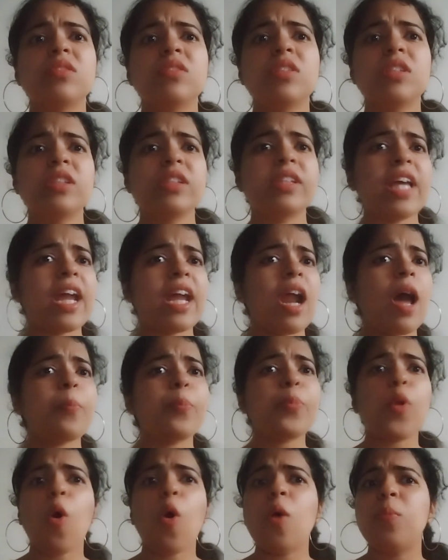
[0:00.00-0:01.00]
there are
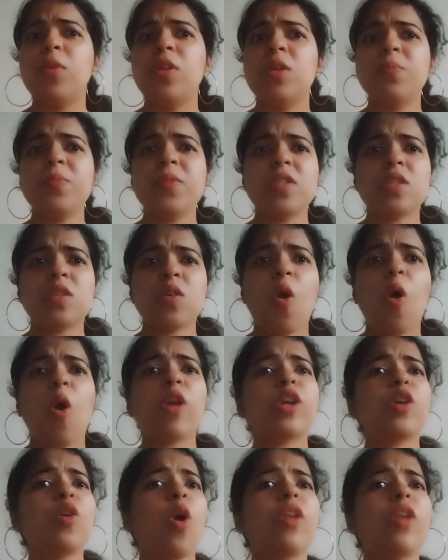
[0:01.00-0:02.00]
problems or
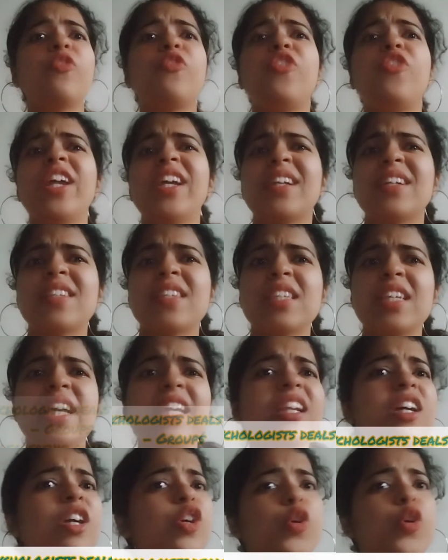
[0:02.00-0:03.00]
conflicts in a
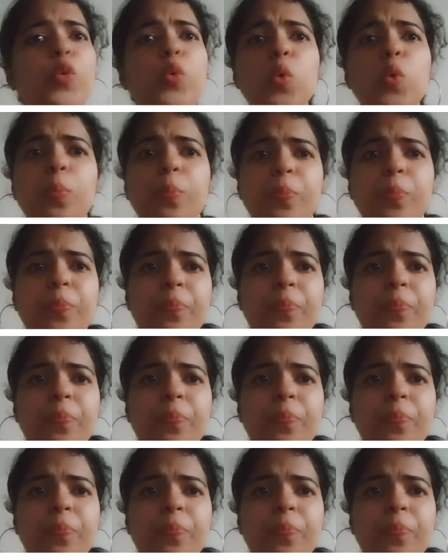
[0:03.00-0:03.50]
group,